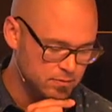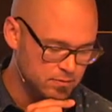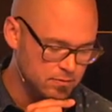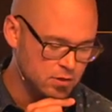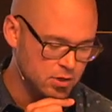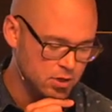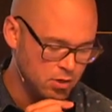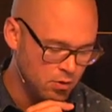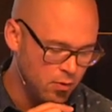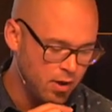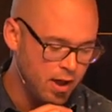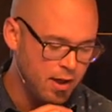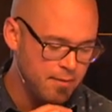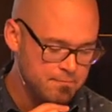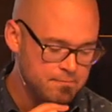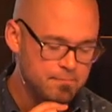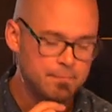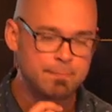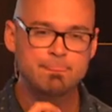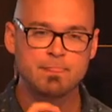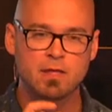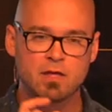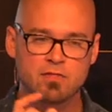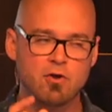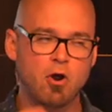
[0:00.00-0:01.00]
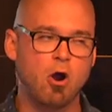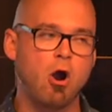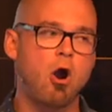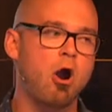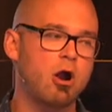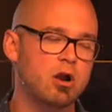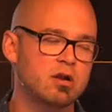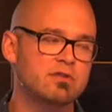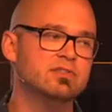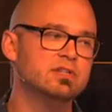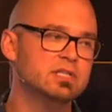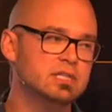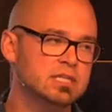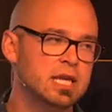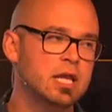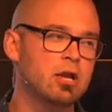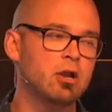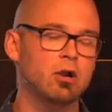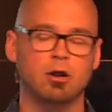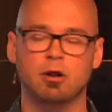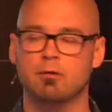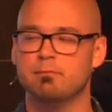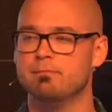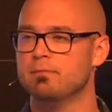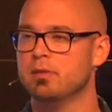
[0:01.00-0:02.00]
you know what? The heart of a
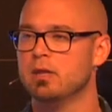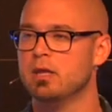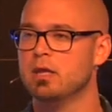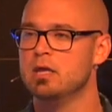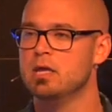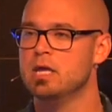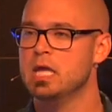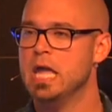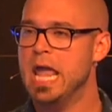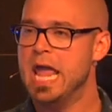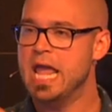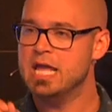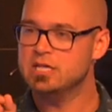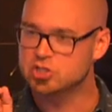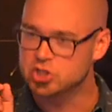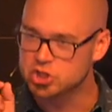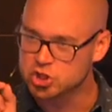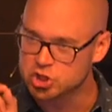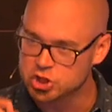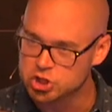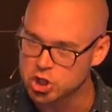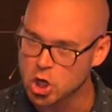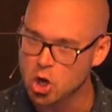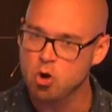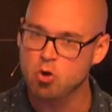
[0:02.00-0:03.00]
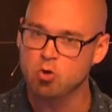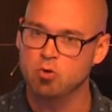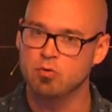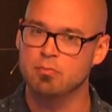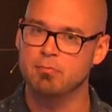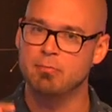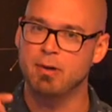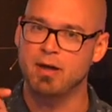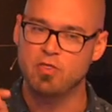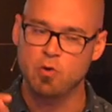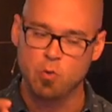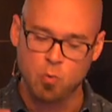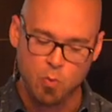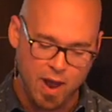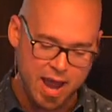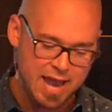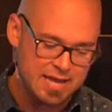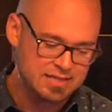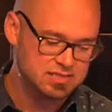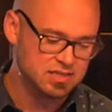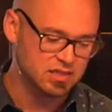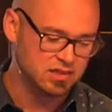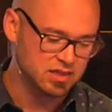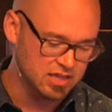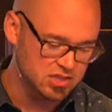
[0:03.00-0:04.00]
leader is shown by the
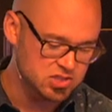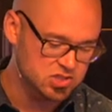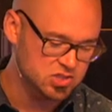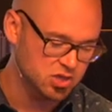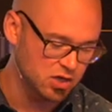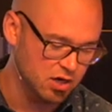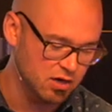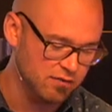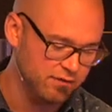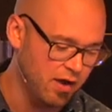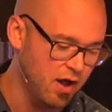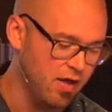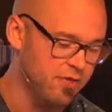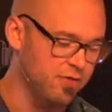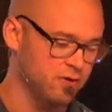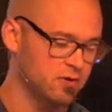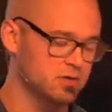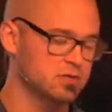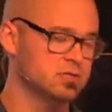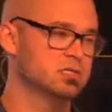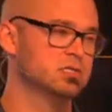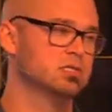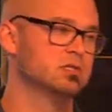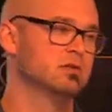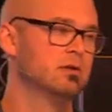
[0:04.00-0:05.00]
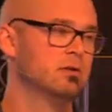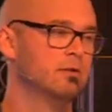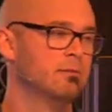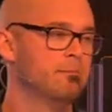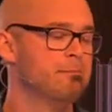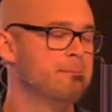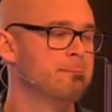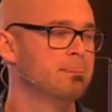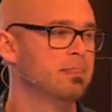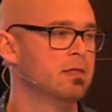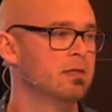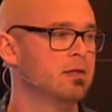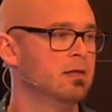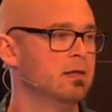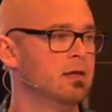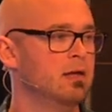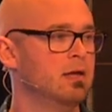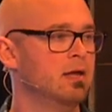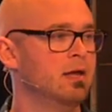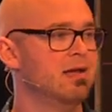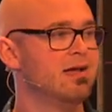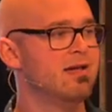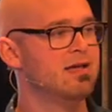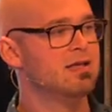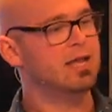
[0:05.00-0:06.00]
ways that they serve others.
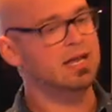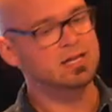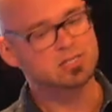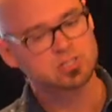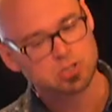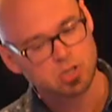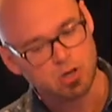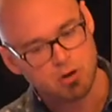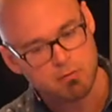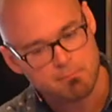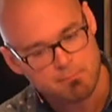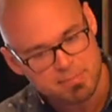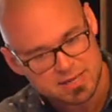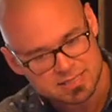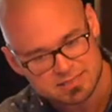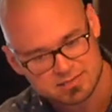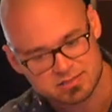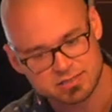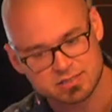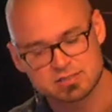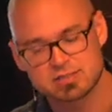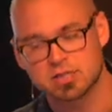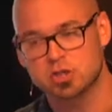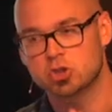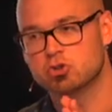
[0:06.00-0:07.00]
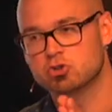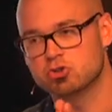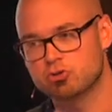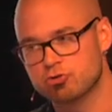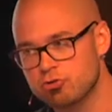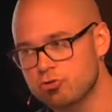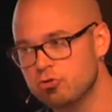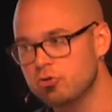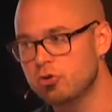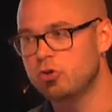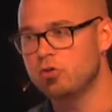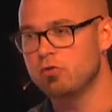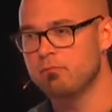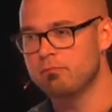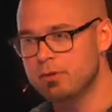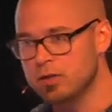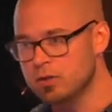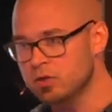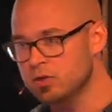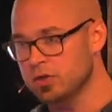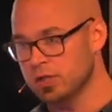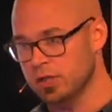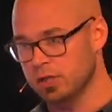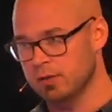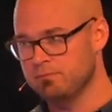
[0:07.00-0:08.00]
Guys, don't miss this, that true
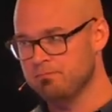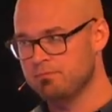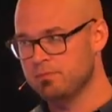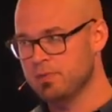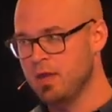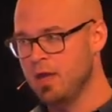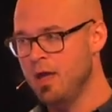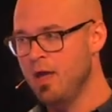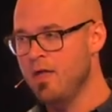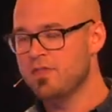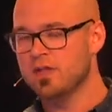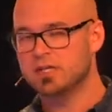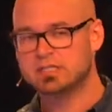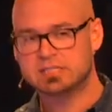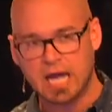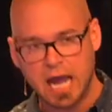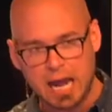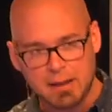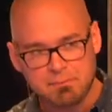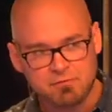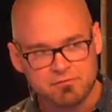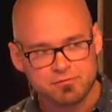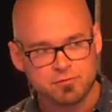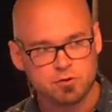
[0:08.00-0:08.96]
humility, the type of